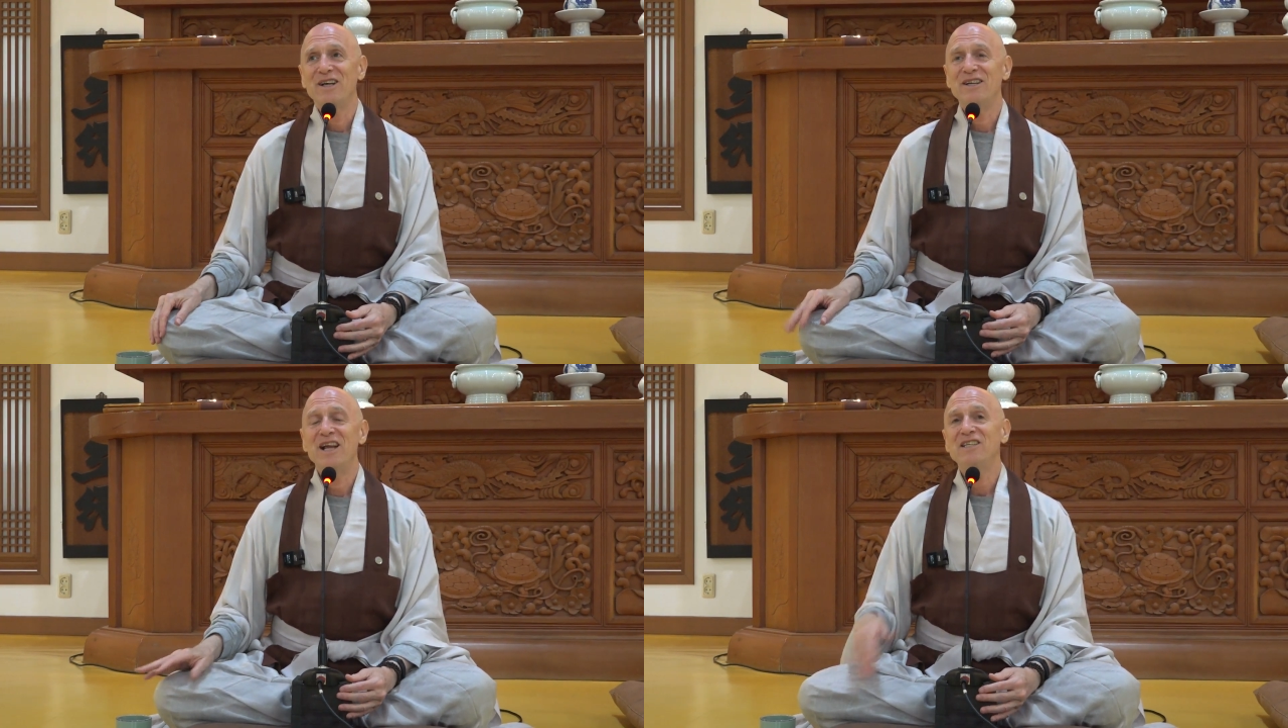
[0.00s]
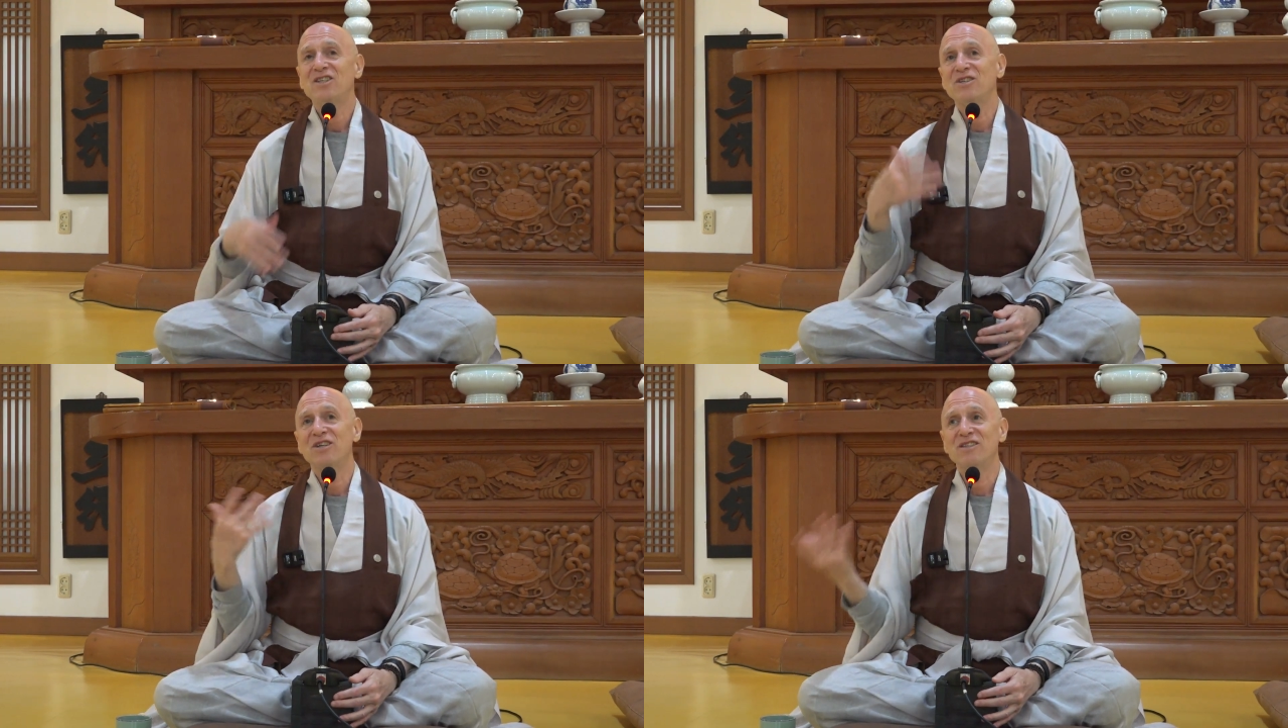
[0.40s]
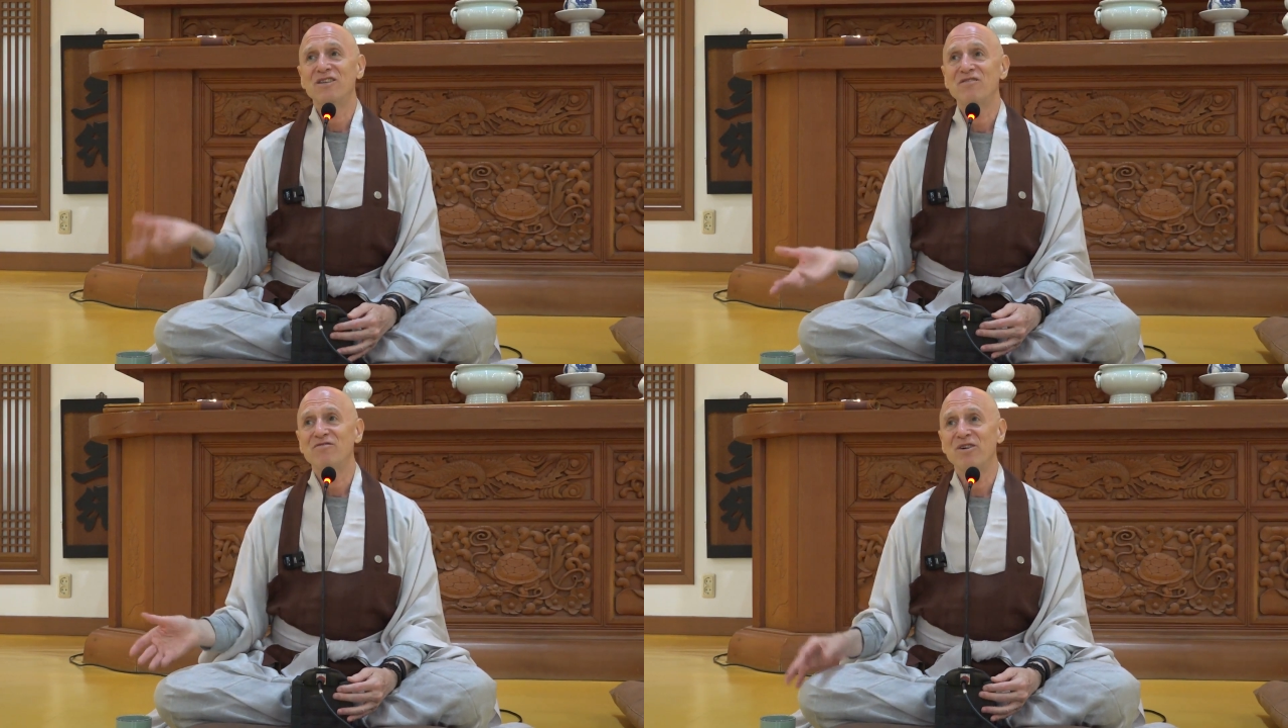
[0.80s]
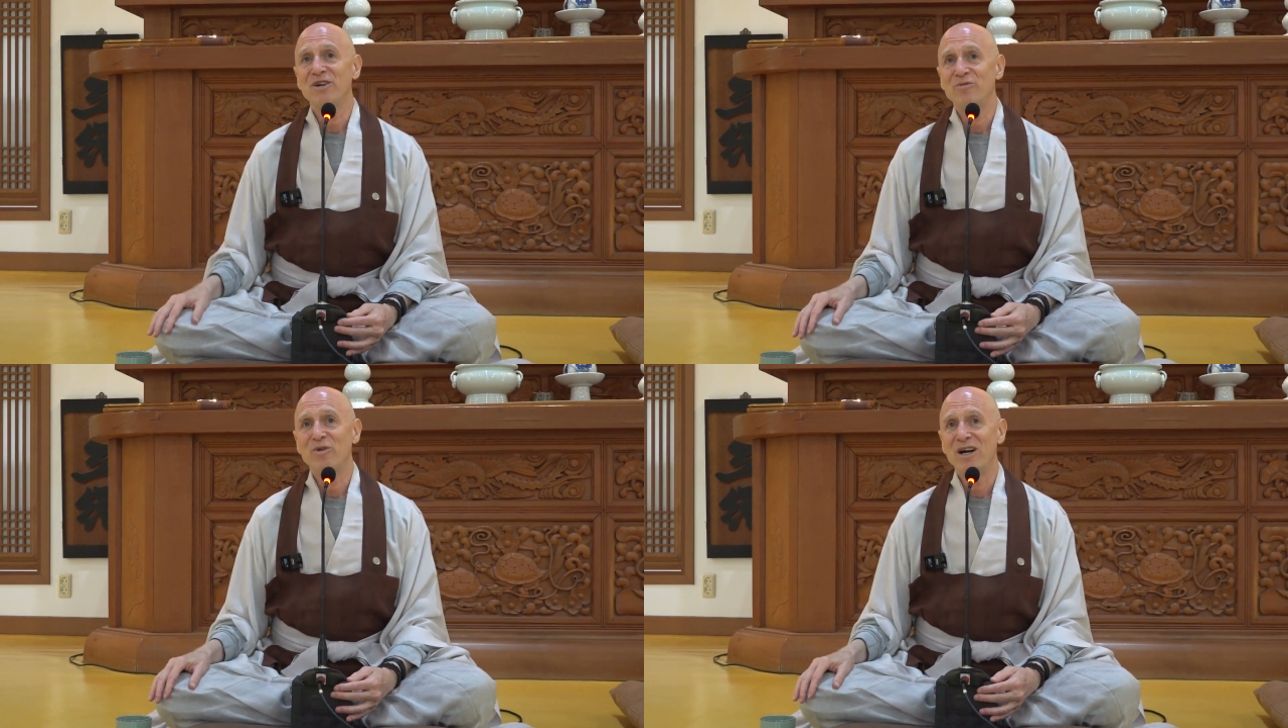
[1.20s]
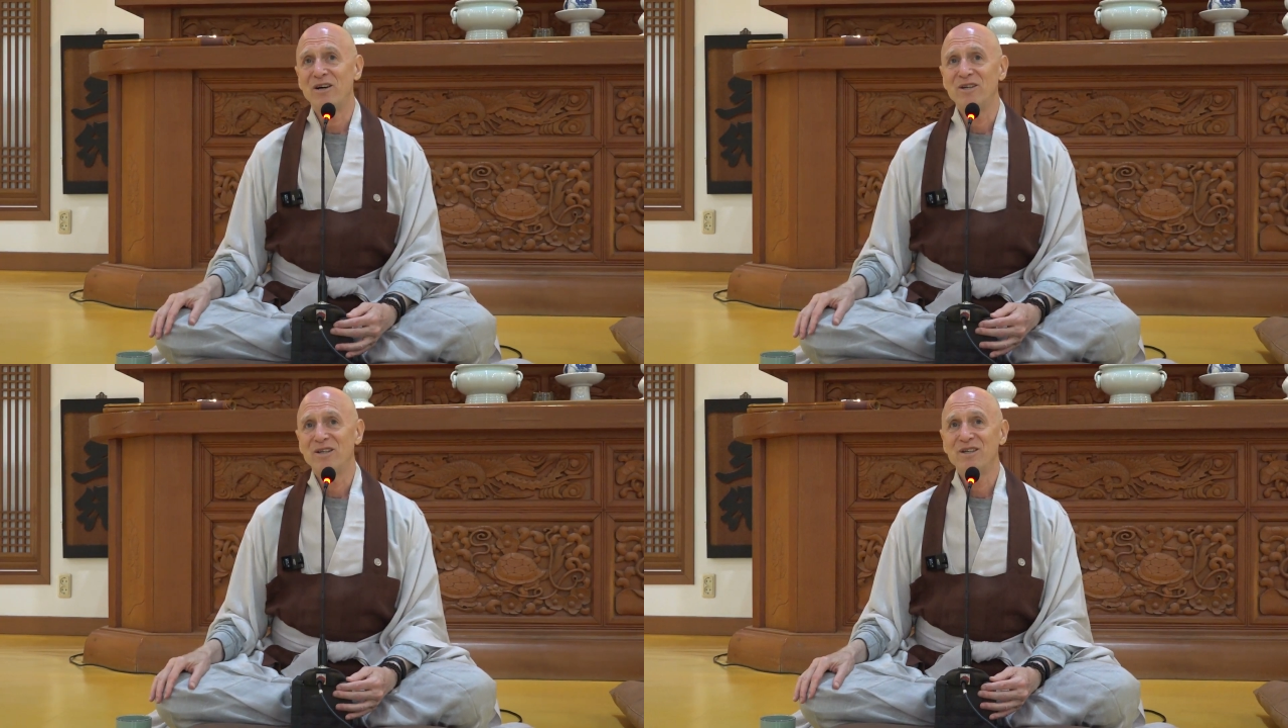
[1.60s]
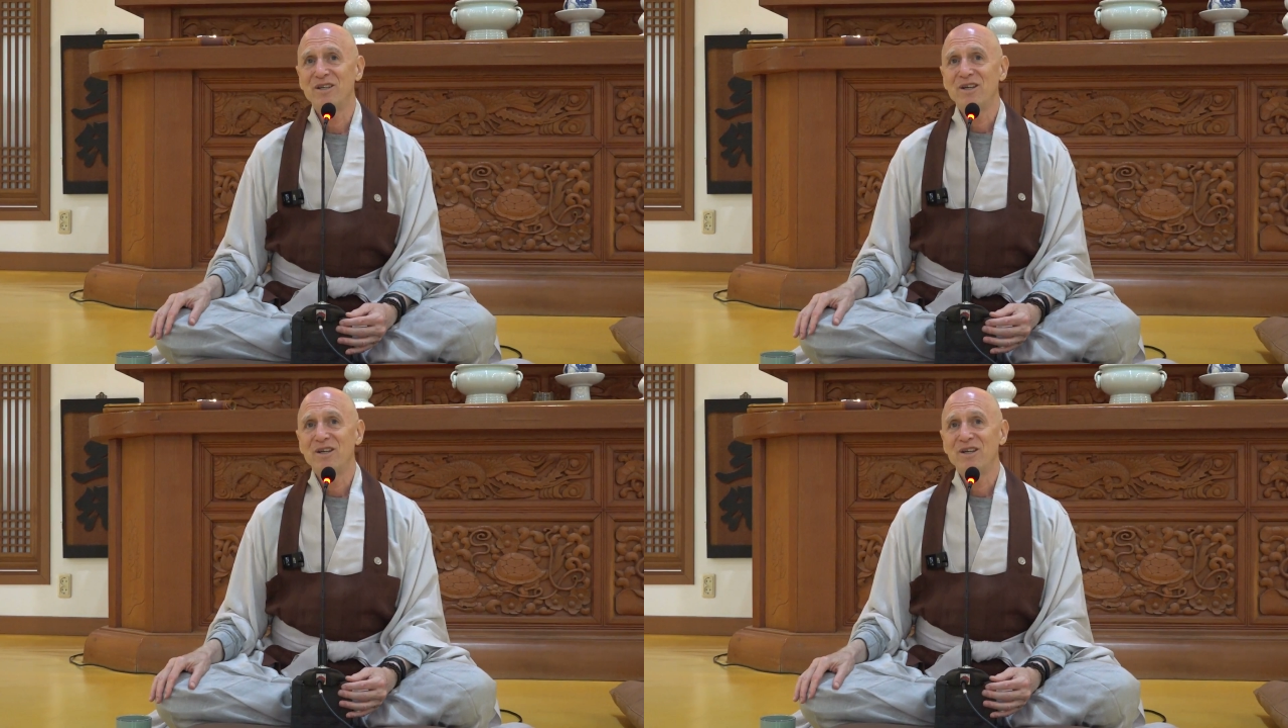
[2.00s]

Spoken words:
nature does it very well.